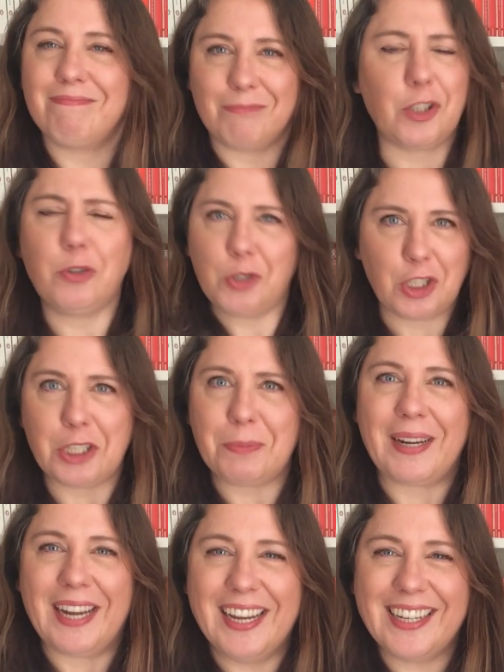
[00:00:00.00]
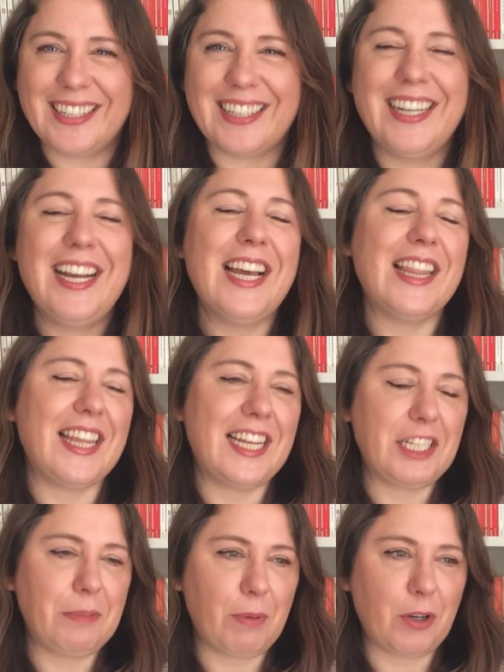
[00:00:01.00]
you should be.
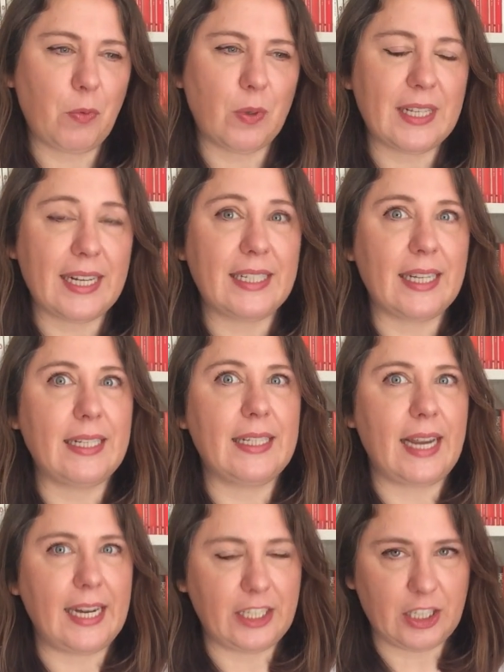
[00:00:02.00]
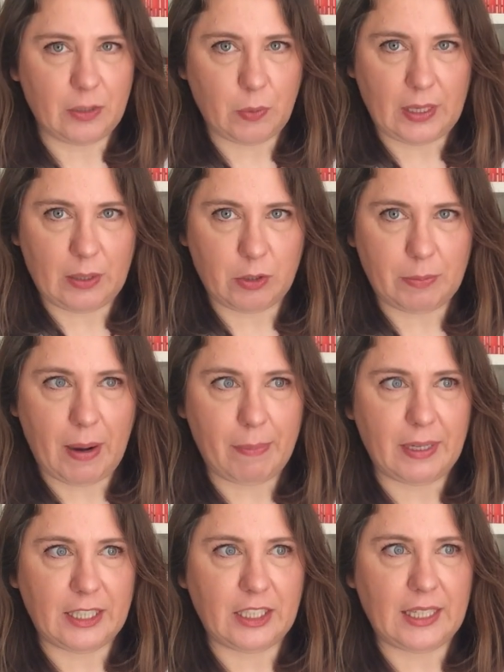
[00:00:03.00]
This book was a sensation when it was
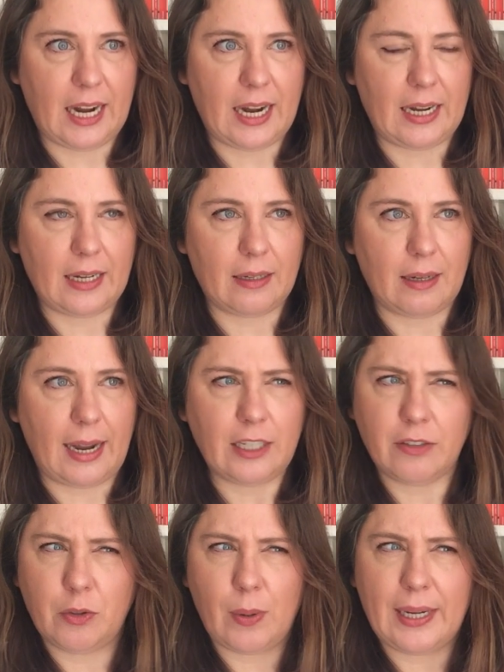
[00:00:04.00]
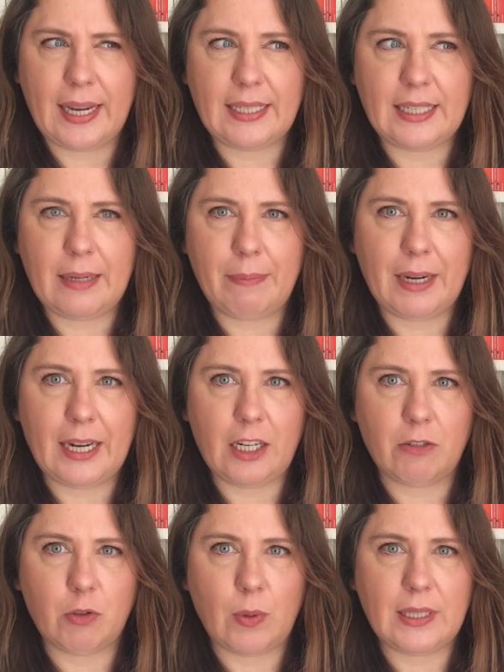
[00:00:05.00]
published end of 2018, beginning
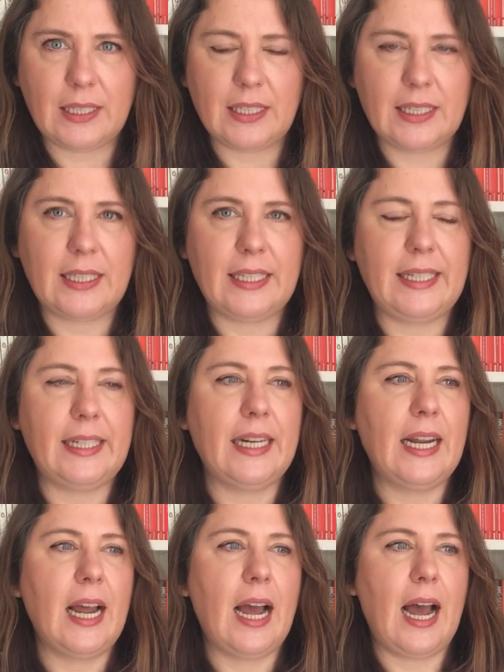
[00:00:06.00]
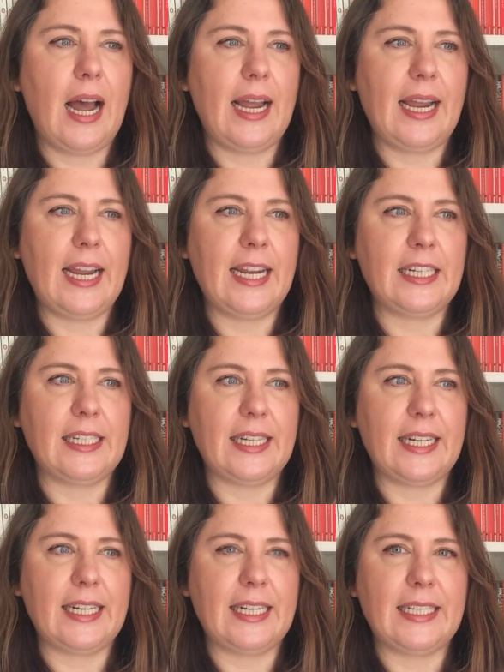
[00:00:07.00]
of 2019. It
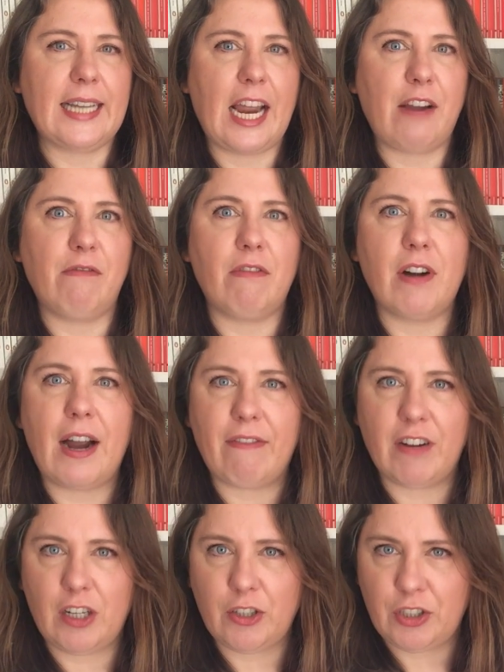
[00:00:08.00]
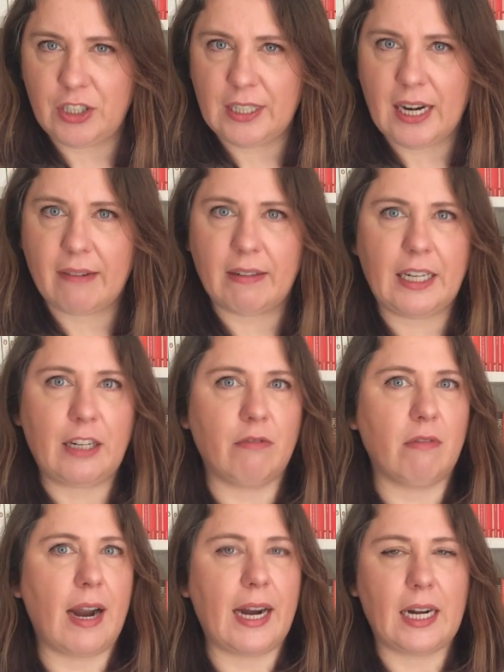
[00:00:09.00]
is a revolutionary
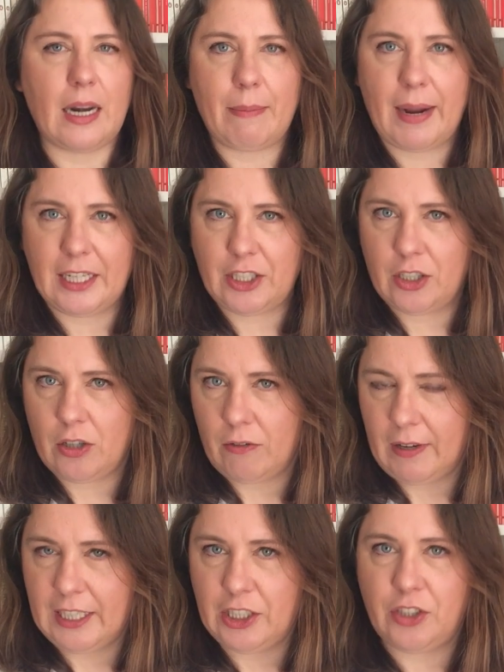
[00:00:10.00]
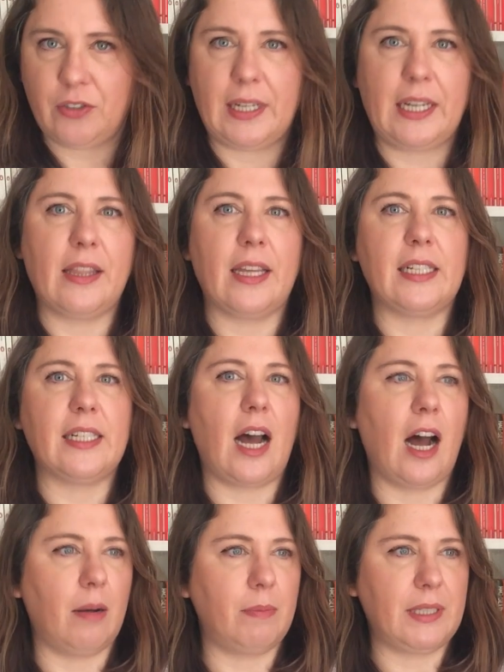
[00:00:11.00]
reclamation of history that
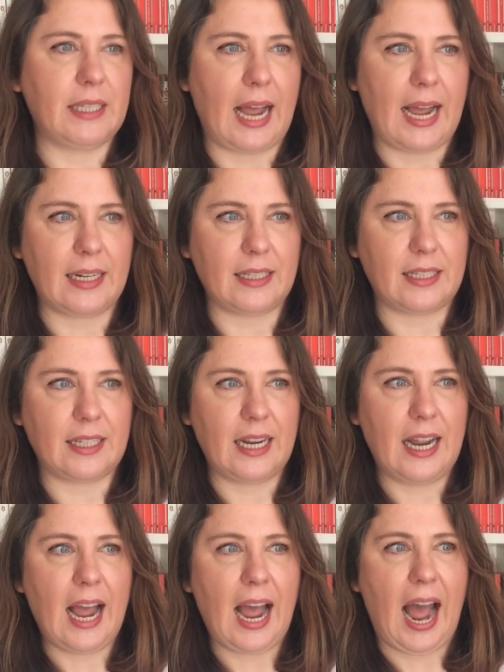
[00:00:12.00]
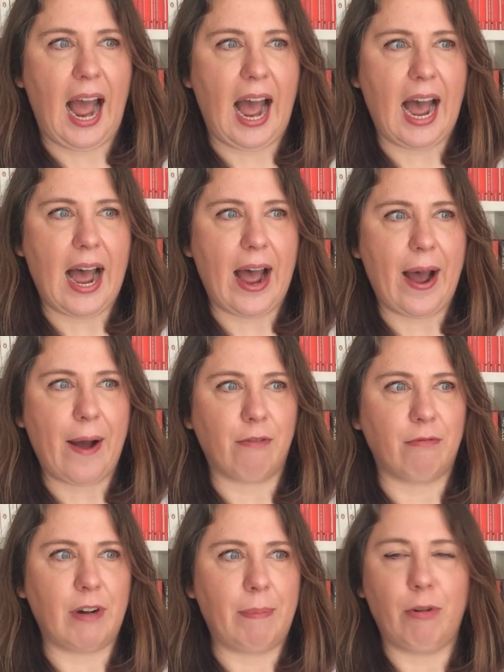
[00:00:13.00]
upset
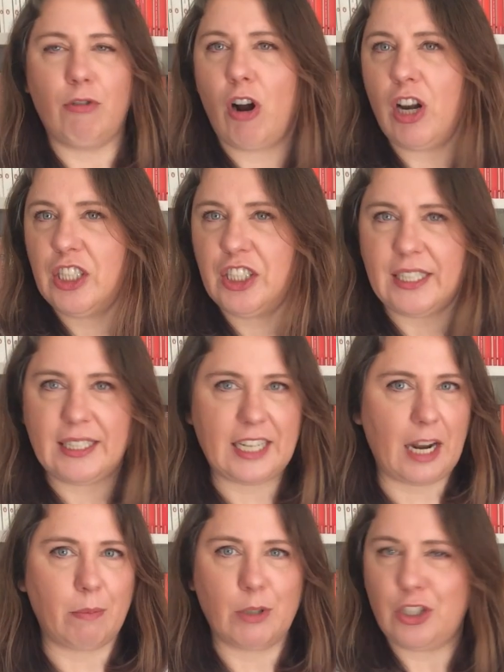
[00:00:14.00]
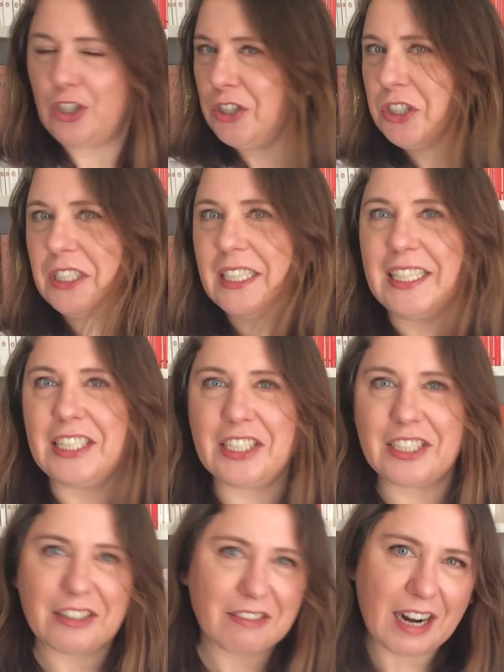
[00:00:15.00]
ripperologists and
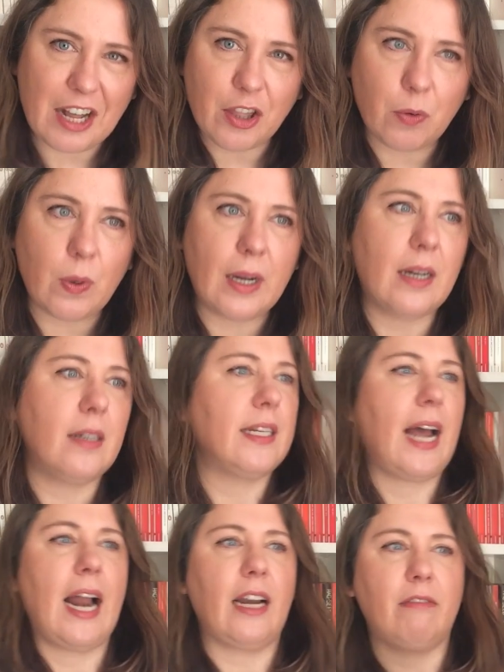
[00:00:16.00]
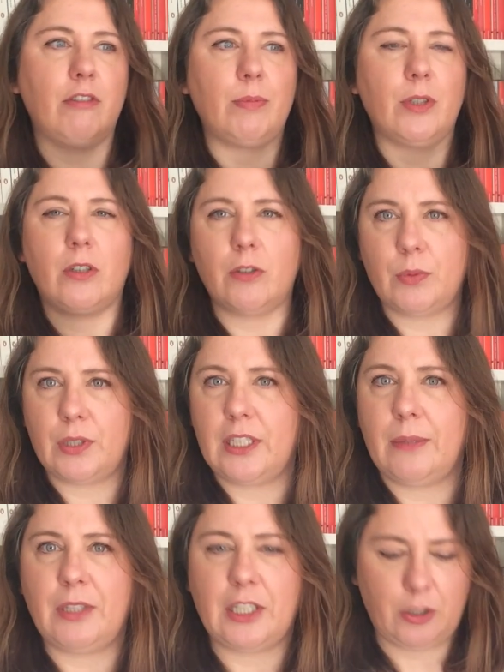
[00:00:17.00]
misogynists around the world. Hallie Rubenhold was
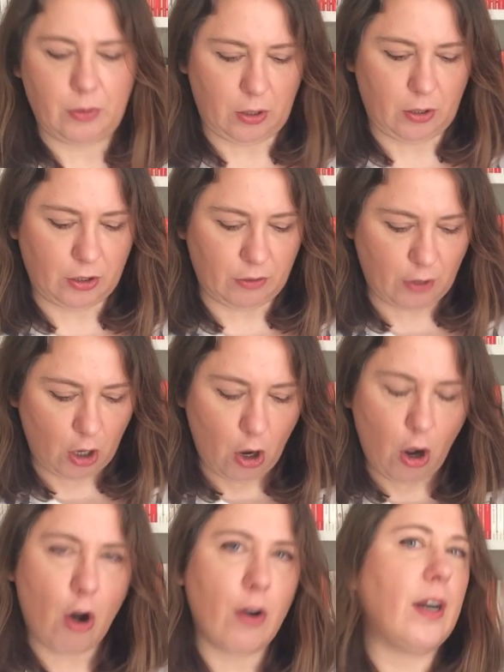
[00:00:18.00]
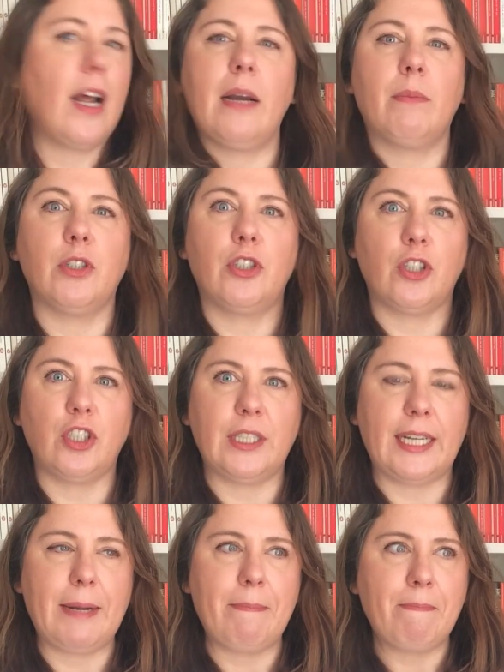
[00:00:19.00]
subject to a lot of online
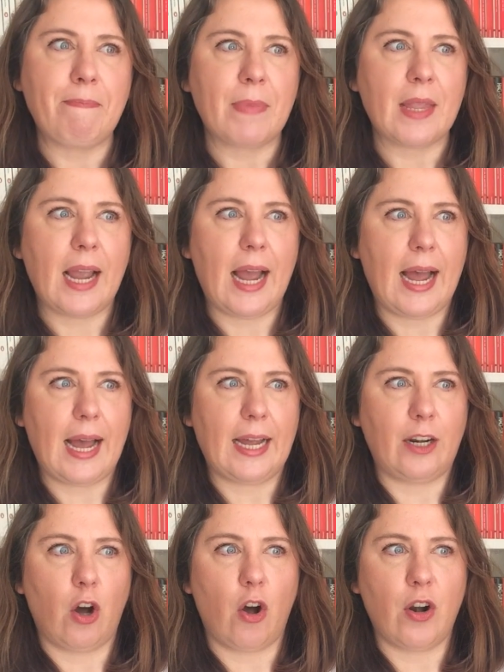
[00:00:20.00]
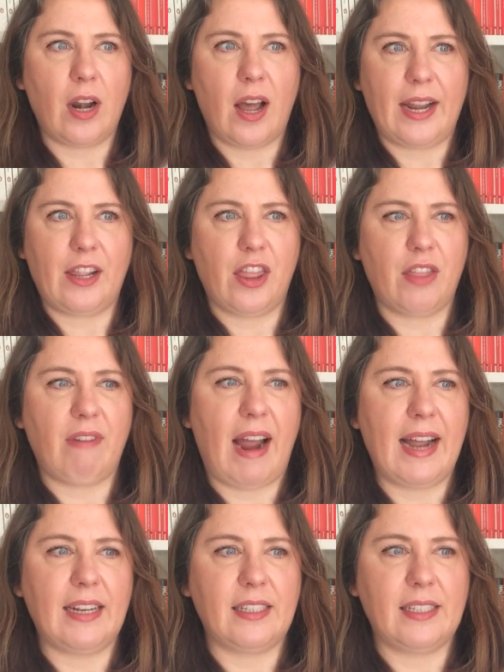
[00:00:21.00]
misogyny and online
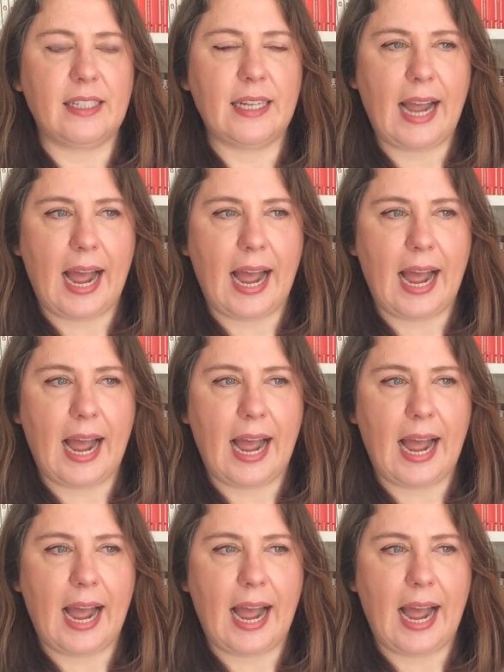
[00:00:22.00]
threats,